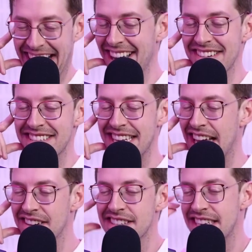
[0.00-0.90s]
I don't
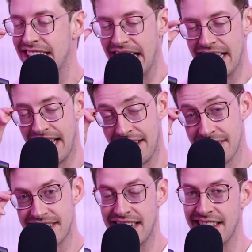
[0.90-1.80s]

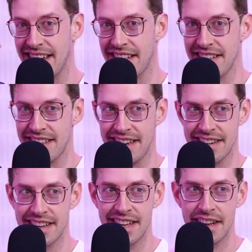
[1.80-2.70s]
see anything other than